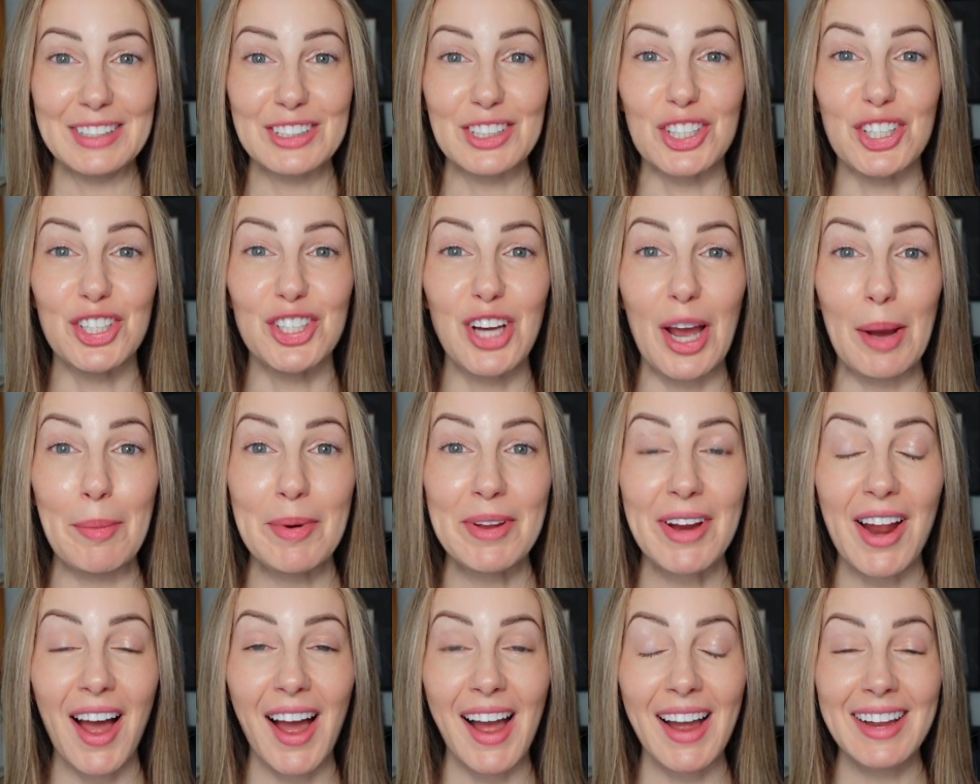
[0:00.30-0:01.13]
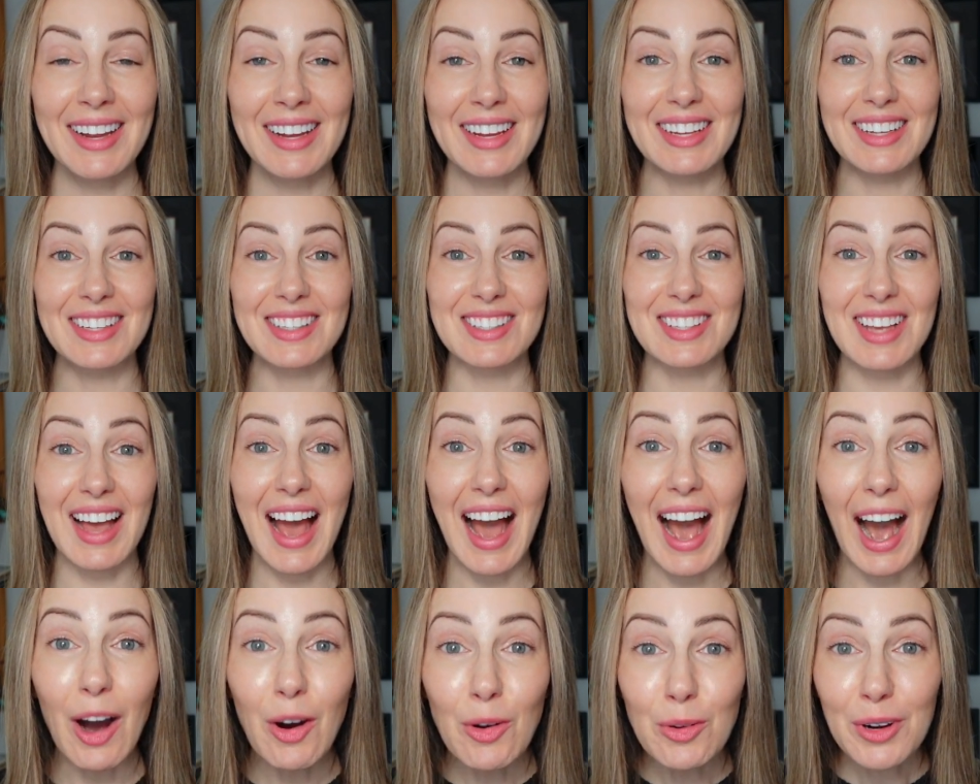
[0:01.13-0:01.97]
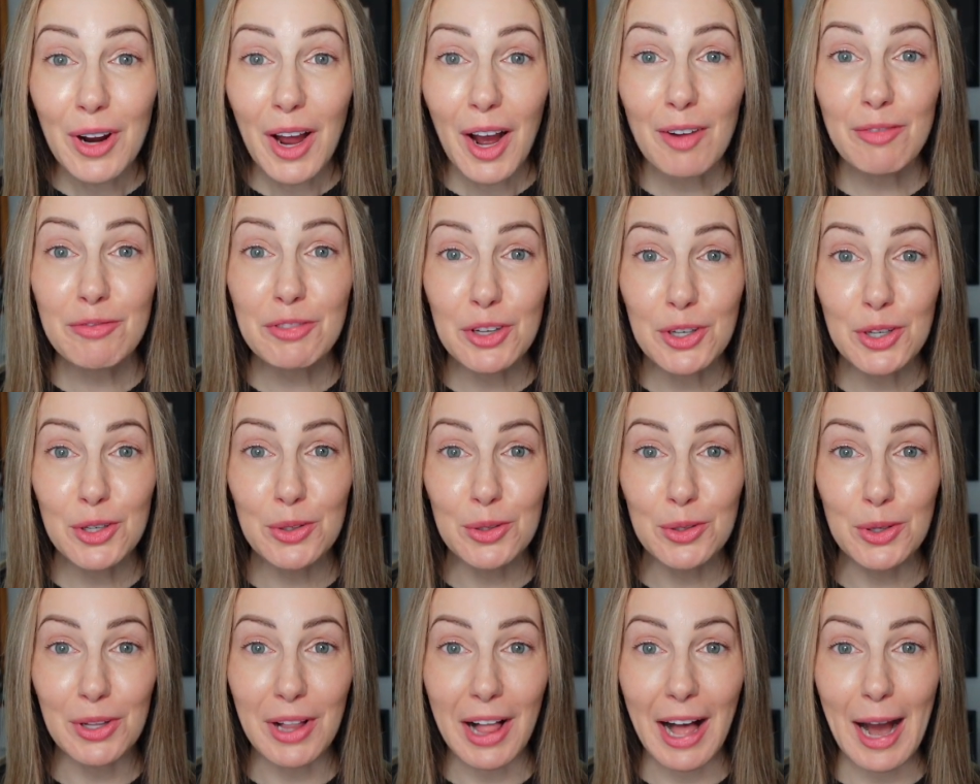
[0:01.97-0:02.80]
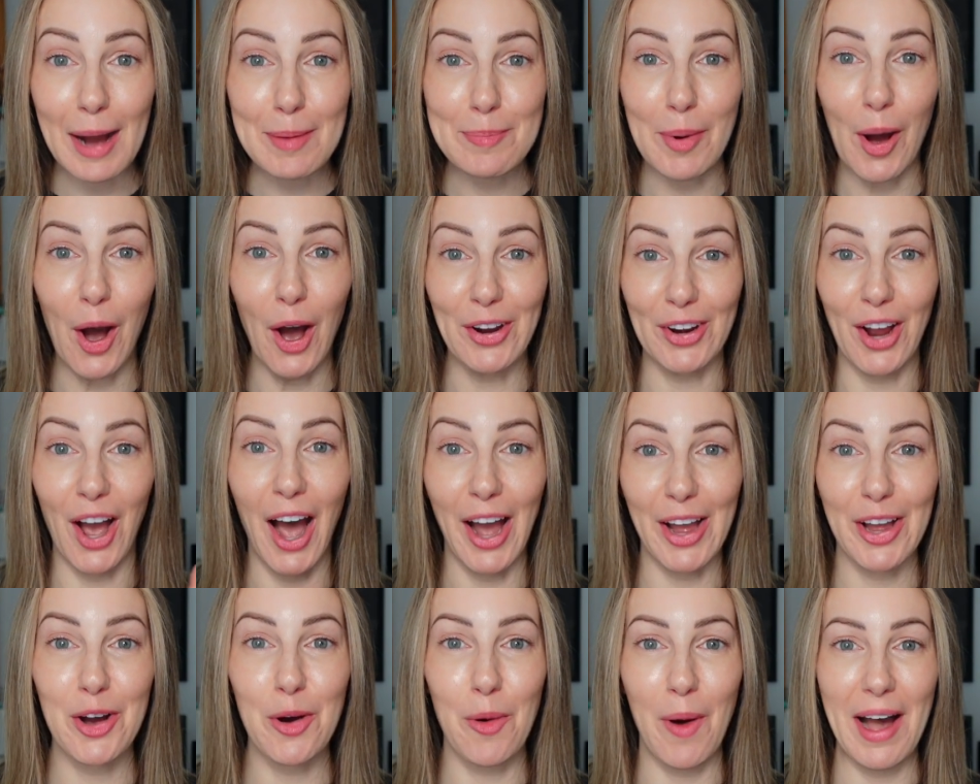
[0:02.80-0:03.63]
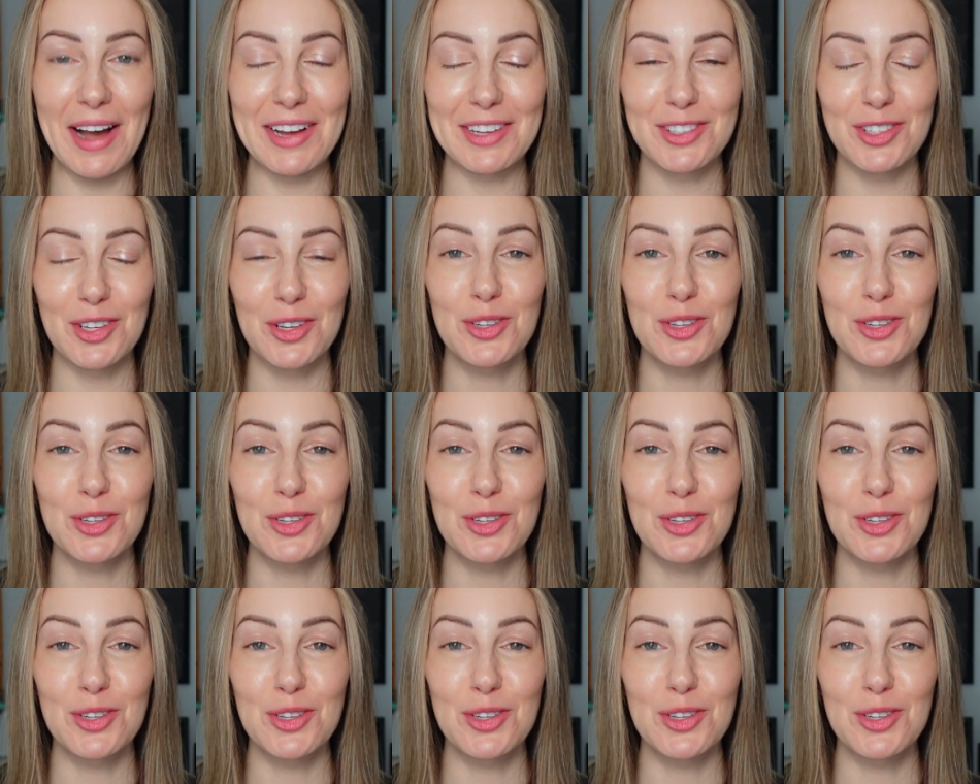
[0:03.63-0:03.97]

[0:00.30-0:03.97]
Gemini is out of the Google app on iOS,